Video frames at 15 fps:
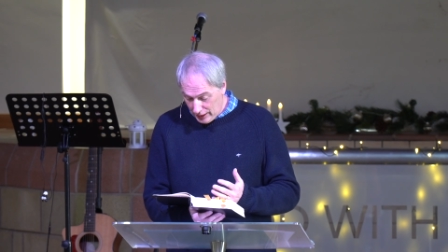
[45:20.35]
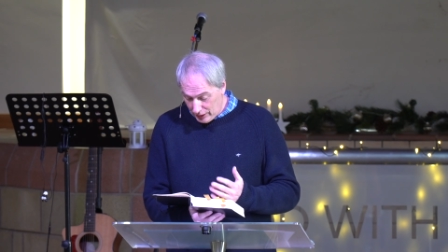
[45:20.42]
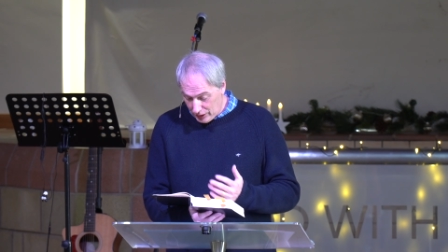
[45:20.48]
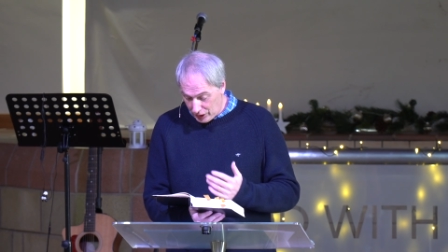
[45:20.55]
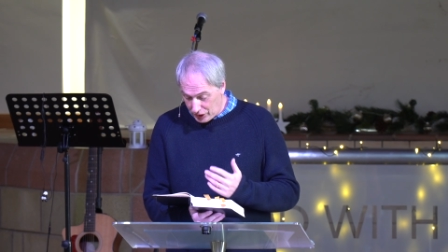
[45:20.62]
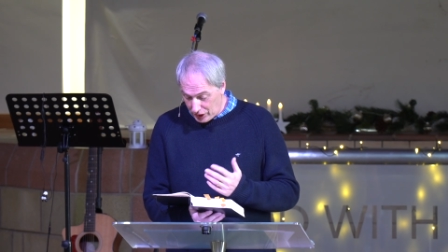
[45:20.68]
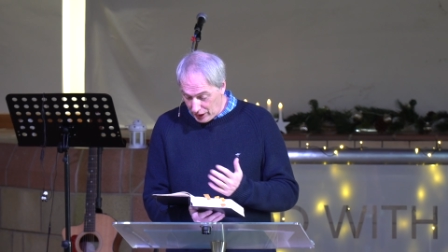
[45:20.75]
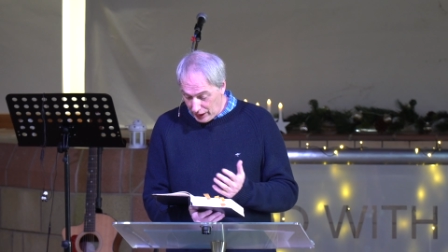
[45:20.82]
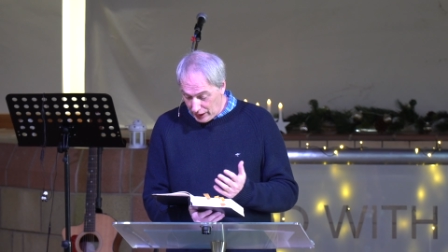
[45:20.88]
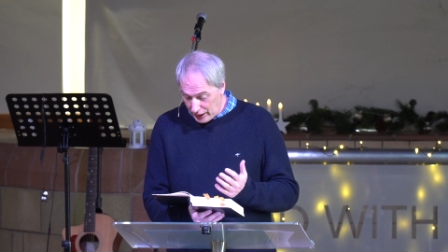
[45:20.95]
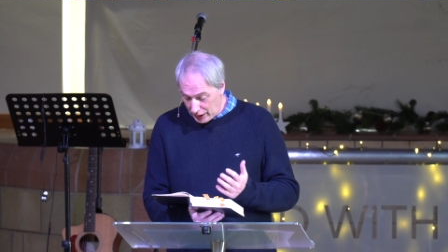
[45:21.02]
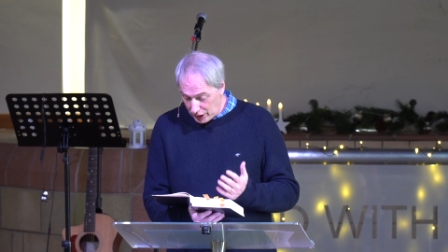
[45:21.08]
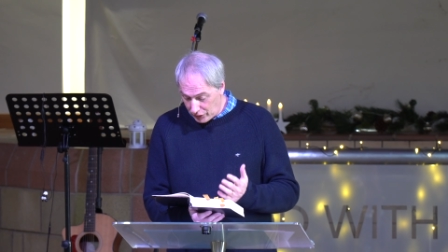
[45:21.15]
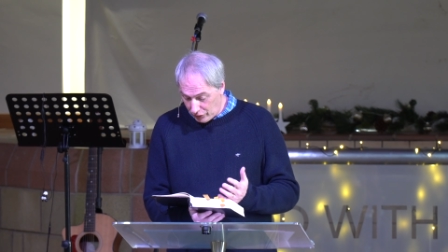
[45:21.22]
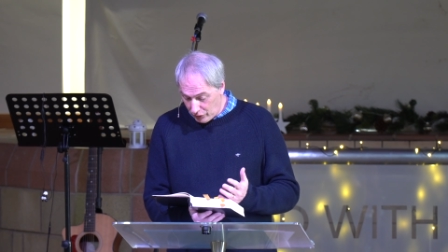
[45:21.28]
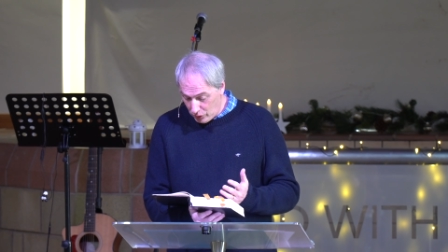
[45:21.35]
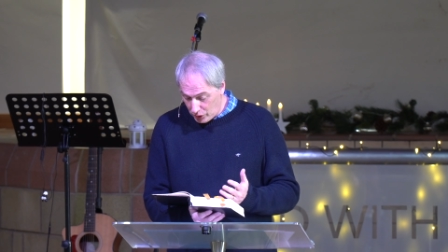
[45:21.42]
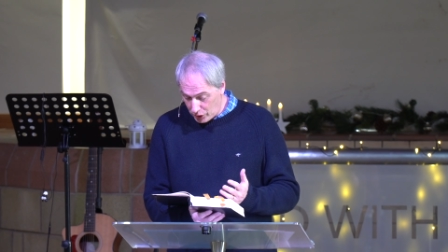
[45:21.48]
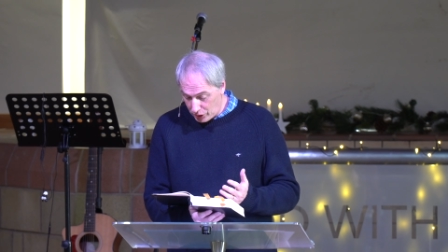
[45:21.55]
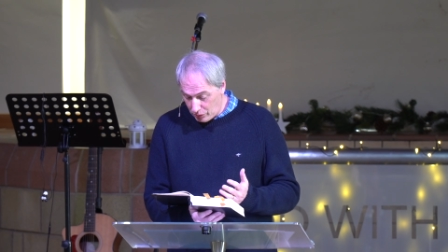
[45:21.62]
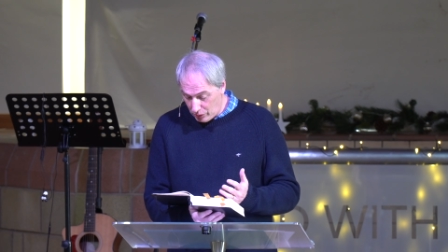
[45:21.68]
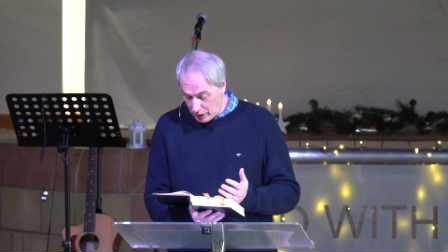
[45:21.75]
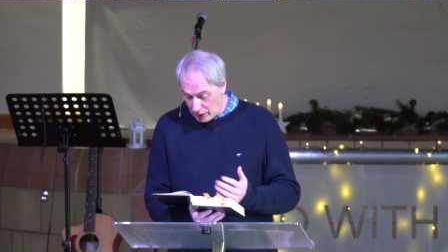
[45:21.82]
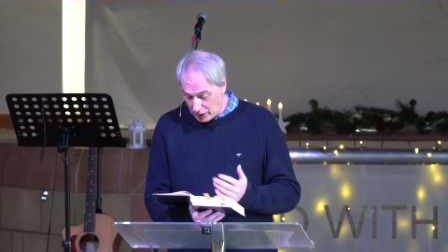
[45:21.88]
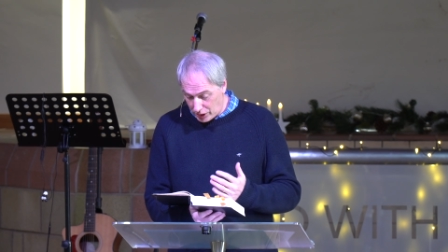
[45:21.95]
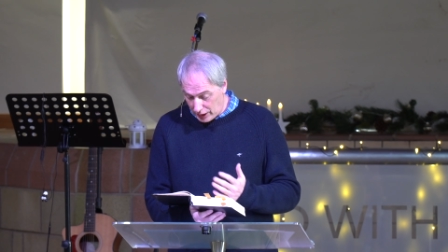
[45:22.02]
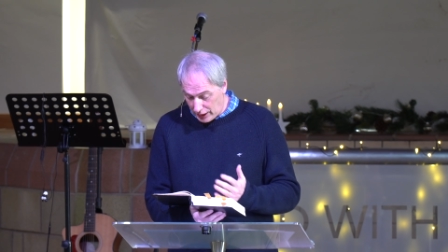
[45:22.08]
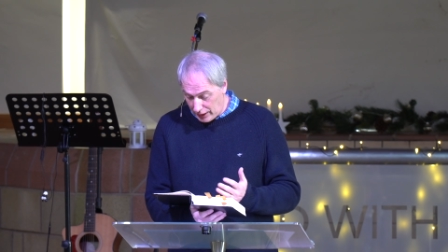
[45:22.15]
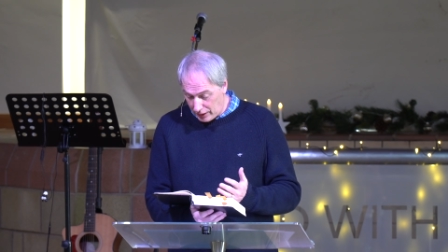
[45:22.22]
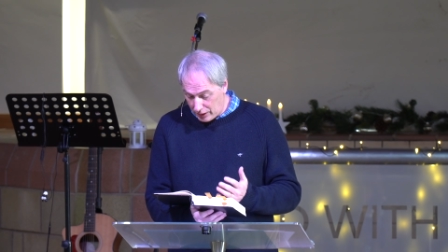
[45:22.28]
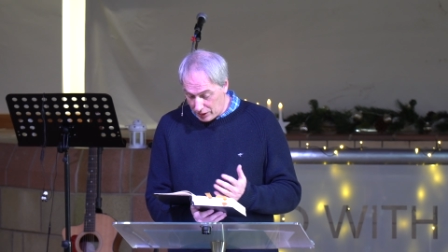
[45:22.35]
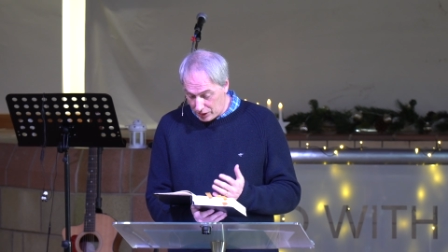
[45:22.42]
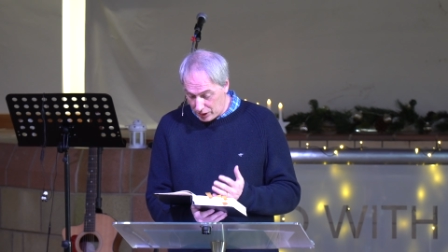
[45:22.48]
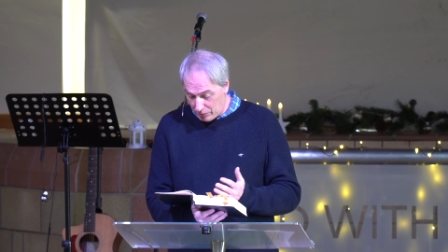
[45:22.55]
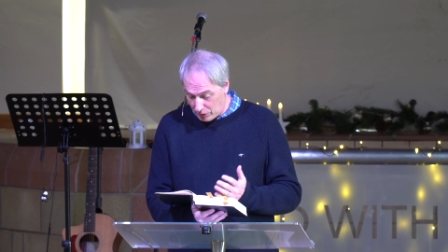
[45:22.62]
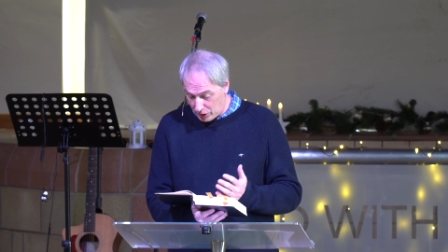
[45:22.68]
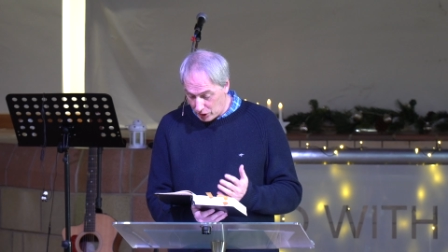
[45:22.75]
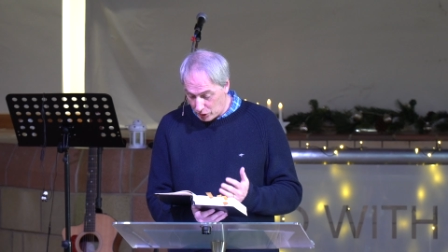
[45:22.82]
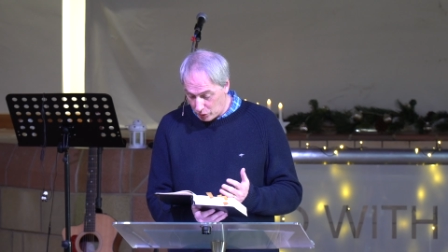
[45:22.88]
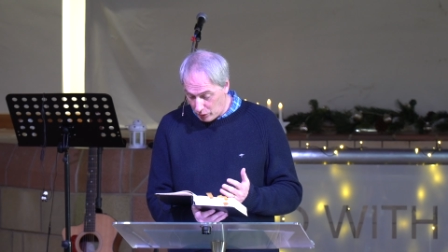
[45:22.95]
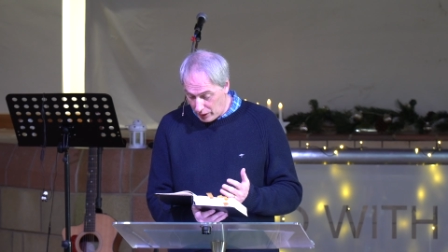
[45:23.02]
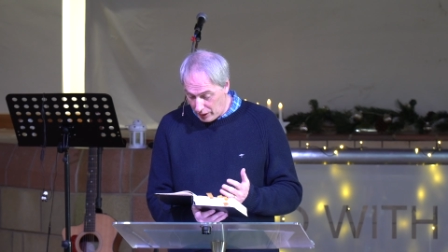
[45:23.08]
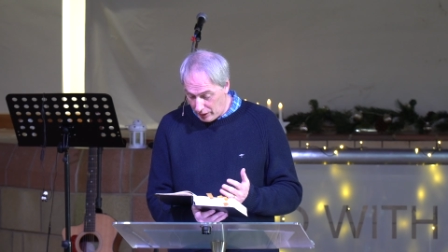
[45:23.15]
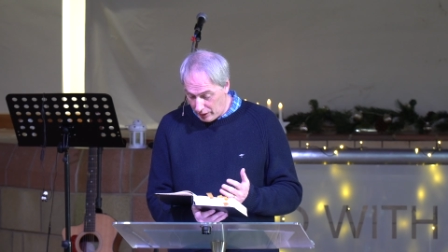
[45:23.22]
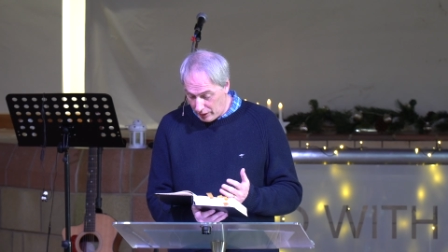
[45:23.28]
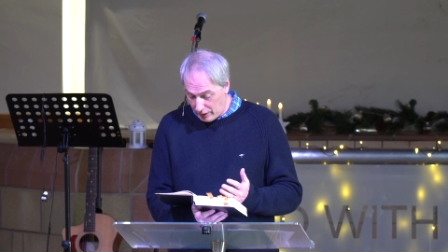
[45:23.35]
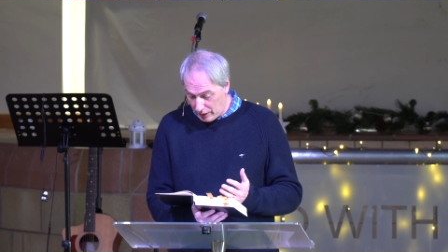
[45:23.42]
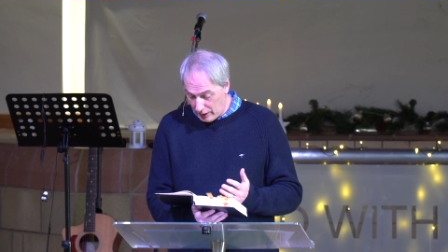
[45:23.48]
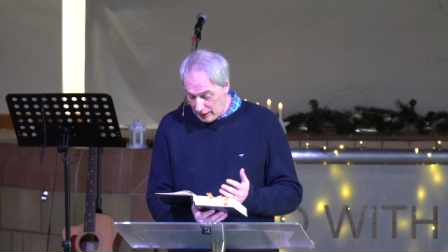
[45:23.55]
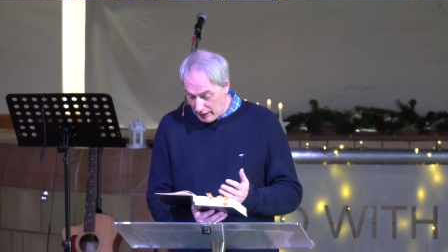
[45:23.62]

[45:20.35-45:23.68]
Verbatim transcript: The city lies foursquare, its length the same as its width.